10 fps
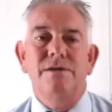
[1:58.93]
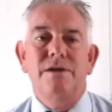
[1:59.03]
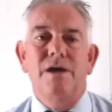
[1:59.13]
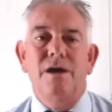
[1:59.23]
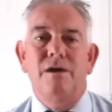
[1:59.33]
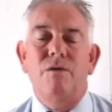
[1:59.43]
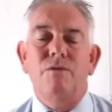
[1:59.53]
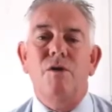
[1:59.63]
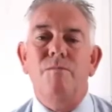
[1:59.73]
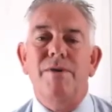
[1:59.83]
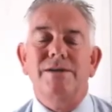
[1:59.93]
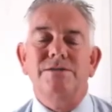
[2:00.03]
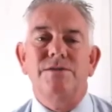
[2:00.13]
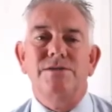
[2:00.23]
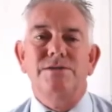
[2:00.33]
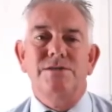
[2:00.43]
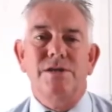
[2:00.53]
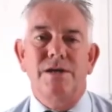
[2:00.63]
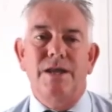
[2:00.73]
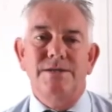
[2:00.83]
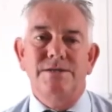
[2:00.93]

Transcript: I'll come back to this later.